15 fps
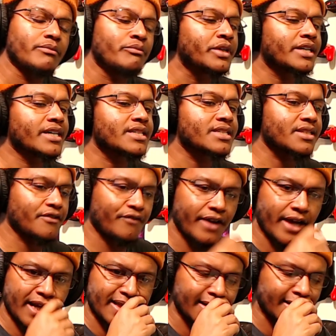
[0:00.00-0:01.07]
because of the
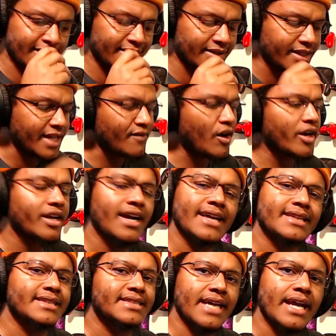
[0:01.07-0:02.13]
fact that they've already got
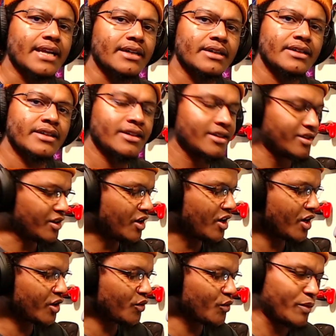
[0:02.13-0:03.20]
the data
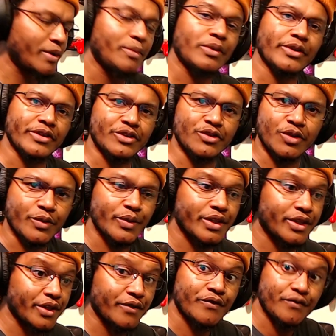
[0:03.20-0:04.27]
on what people are doing with
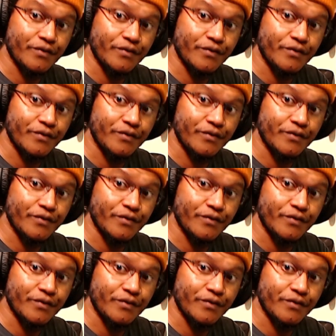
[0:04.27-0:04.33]
their